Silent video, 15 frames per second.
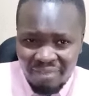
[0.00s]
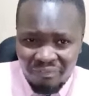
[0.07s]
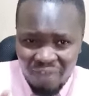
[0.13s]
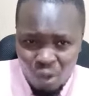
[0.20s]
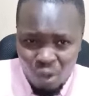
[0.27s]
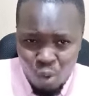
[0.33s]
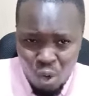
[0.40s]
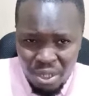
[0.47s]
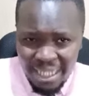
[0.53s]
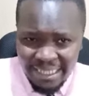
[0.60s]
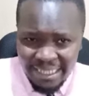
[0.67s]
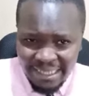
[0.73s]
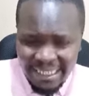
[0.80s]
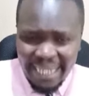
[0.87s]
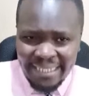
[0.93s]
the
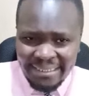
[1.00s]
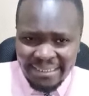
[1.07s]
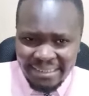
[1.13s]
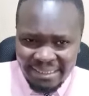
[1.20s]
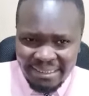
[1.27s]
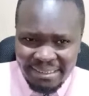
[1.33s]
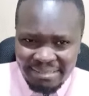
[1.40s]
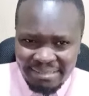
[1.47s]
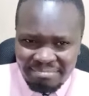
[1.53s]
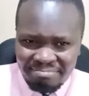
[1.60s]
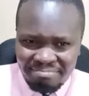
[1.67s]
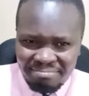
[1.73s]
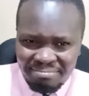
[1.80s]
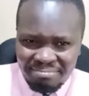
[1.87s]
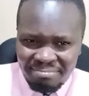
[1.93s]
warning signs,
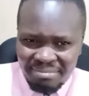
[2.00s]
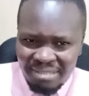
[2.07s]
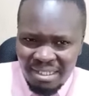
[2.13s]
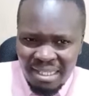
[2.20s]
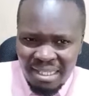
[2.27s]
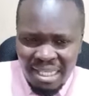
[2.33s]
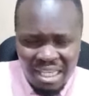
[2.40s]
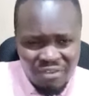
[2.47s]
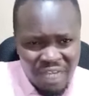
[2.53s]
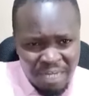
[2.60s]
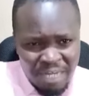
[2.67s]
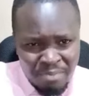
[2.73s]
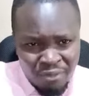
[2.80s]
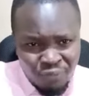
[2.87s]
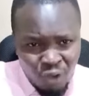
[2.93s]

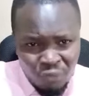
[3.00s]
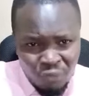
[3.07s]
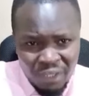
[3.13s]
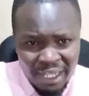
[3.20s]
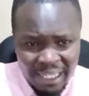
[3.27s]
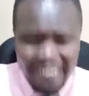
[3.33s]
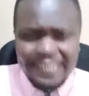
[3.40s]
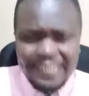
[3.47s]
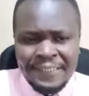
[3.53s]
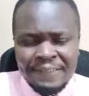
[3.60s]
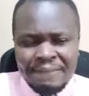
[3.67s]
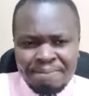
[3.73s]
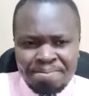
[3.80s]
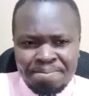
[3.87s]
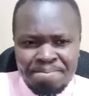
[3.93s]
even before the
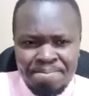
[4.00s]
election.